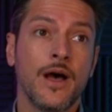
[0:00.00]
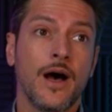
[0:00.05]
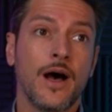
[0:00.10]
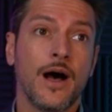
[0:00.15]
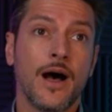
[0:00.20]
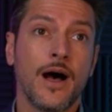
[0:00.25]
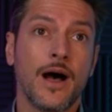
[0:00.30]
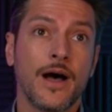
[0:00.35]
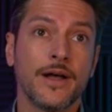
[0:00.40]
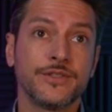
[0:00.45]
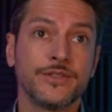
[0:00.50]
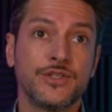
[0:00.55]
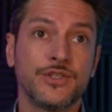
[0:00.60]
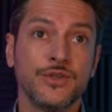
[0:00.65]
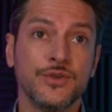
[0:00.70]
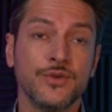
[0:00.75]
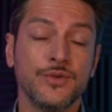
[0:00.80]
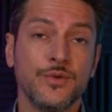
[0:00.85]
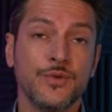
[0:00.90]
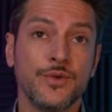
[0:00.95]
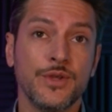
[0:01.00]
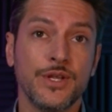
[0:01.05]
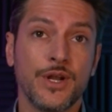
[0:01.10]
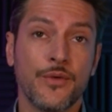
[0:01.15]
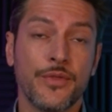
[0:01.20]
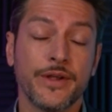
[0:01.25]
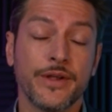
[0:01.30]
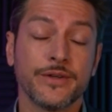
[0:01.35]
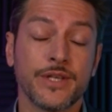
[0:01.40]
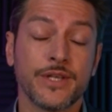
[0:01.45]
to,
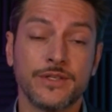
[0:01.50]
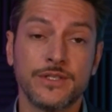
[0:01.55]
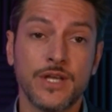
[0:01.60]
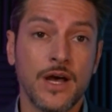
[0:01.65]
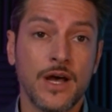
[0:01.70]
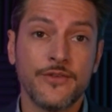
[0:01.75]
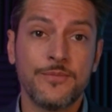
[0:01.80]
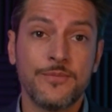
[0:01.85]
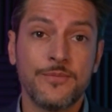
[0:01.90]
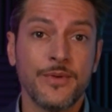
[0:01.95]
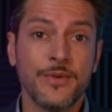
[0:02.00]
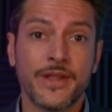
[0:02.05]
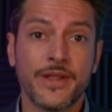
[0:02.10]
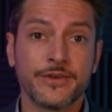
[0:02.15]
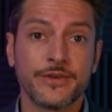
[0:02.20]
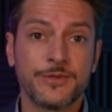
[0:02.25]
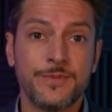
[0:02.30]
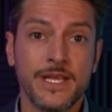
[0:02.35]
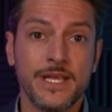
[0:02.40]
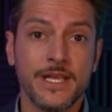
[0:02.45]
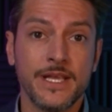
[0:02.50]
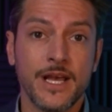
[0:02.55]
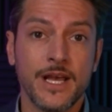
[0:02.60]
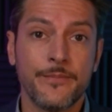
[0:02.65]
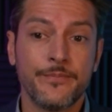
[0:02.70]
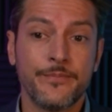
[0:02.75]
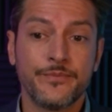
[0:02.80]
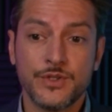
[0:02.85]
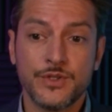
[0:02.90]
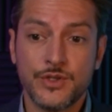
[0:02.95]
there's a ton of people that are speaking
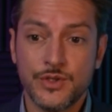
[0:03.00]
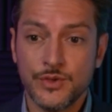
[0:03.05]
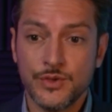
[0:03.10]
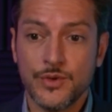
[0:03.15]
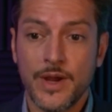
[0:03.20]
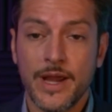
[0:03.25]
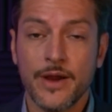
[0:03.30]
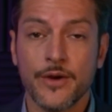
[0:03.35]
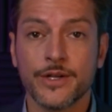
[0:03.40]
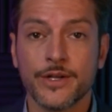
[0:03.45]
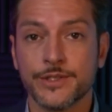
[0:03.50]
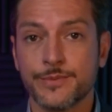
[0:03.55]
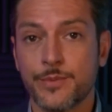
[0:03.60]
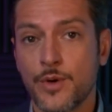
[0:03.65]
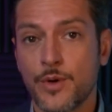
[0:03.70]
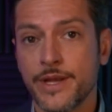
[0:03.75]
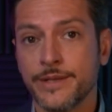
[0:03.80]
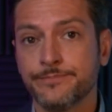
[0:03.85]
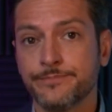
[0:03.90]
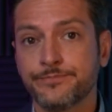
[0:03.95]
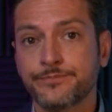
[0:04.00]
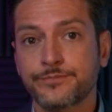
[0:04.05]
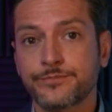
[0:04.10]
up, to Erica's point,